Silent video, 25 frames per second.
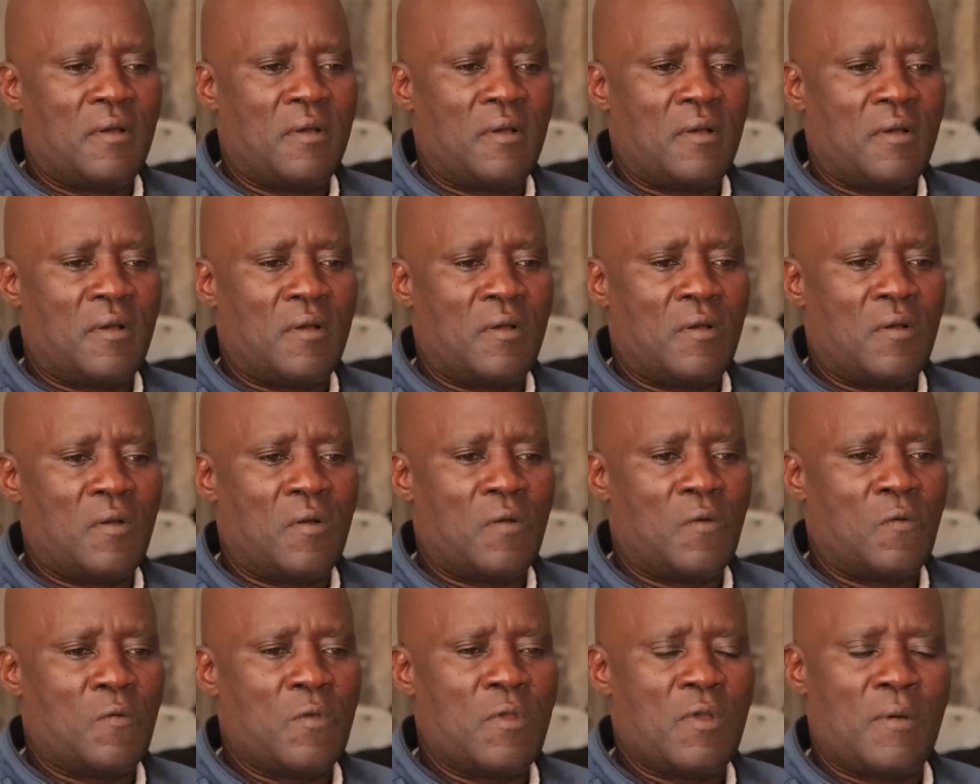
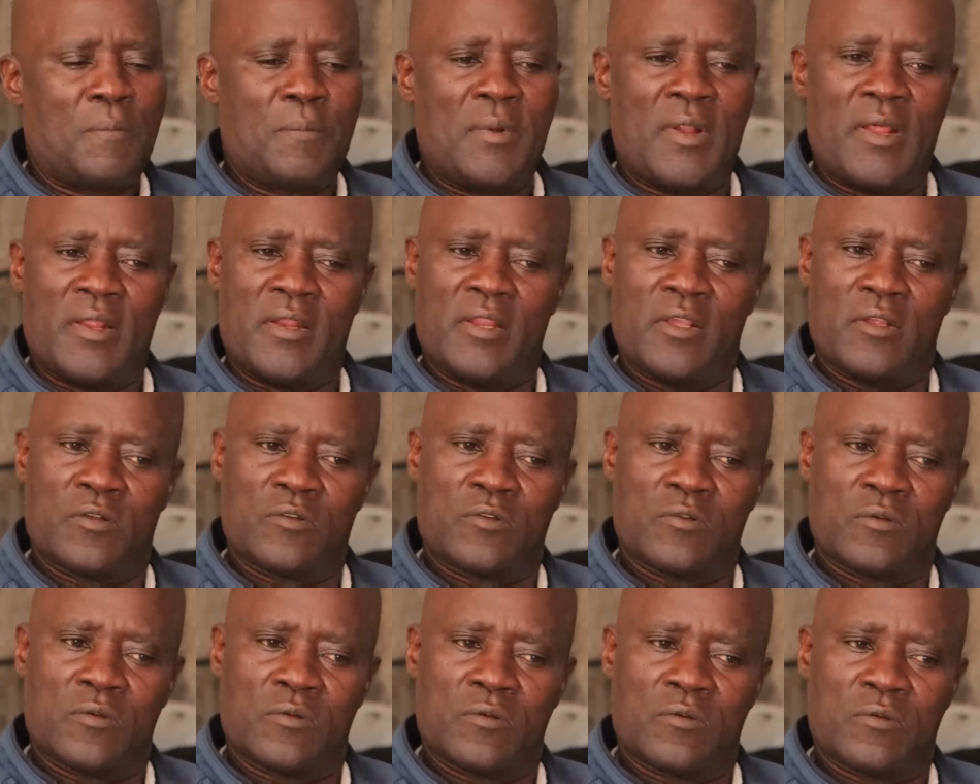mm-hmm. We are planning
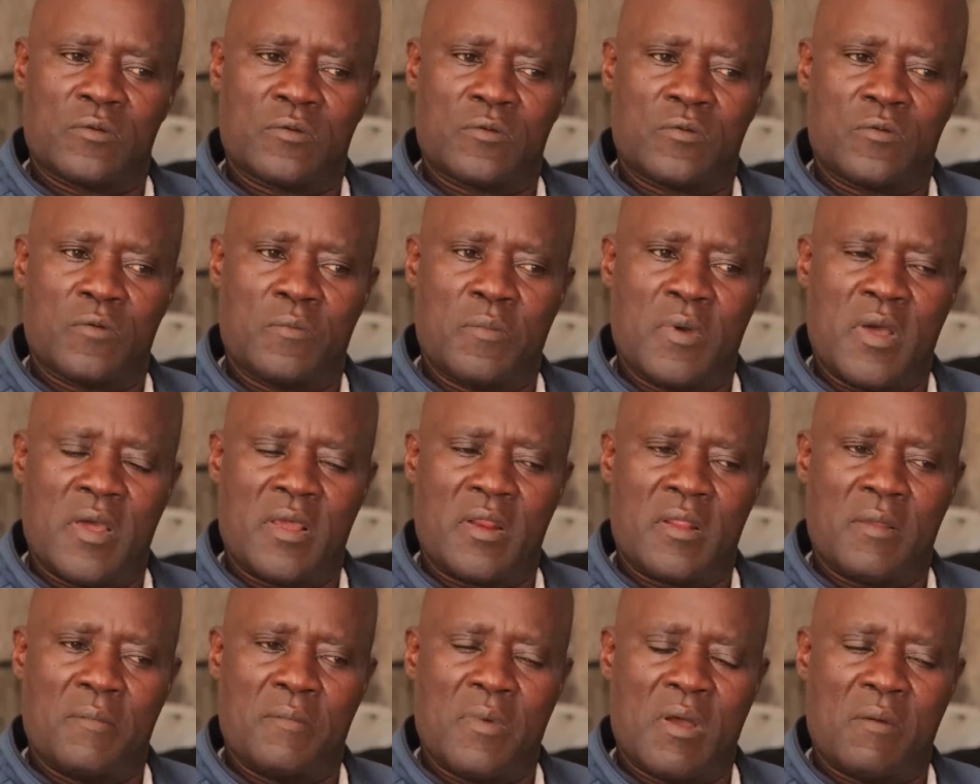to
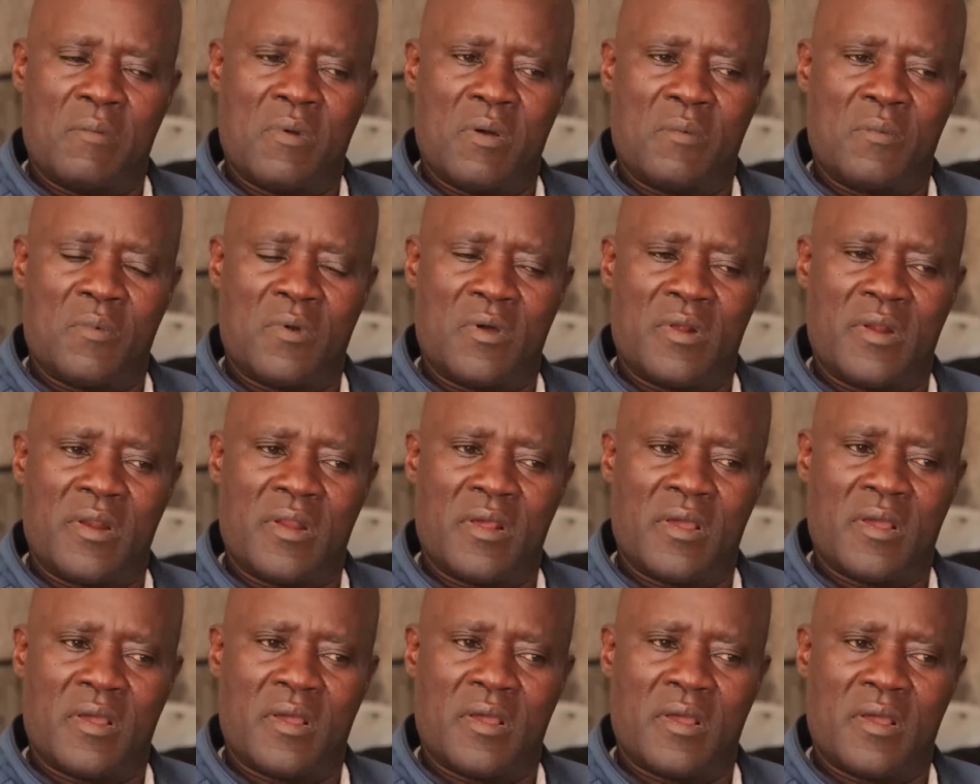bury Baba
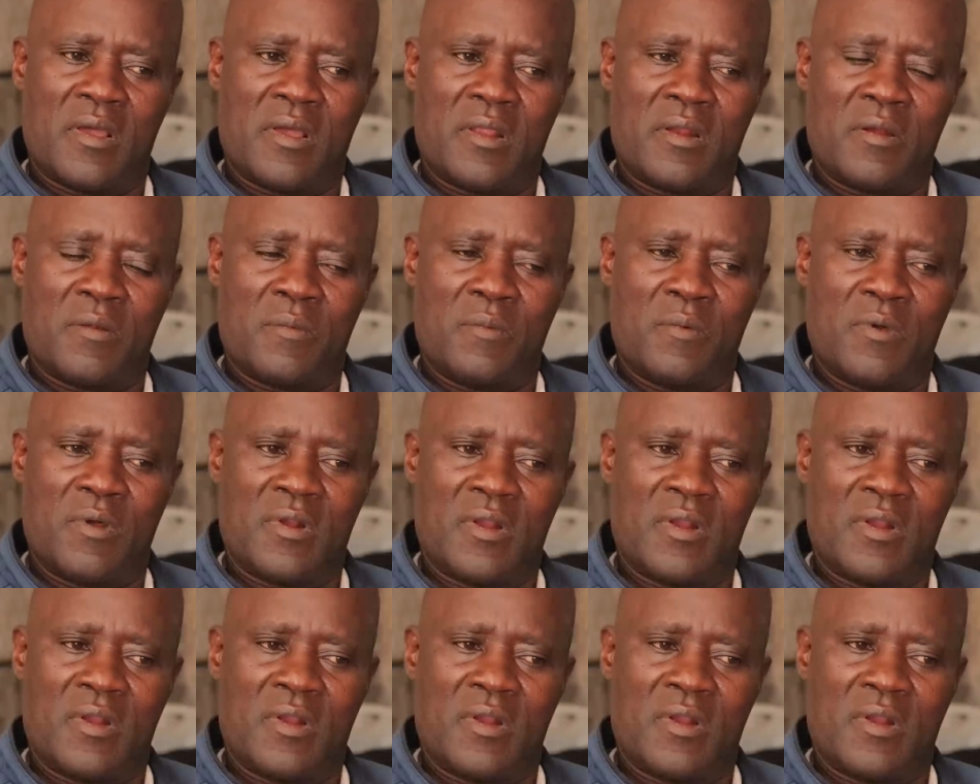Mona and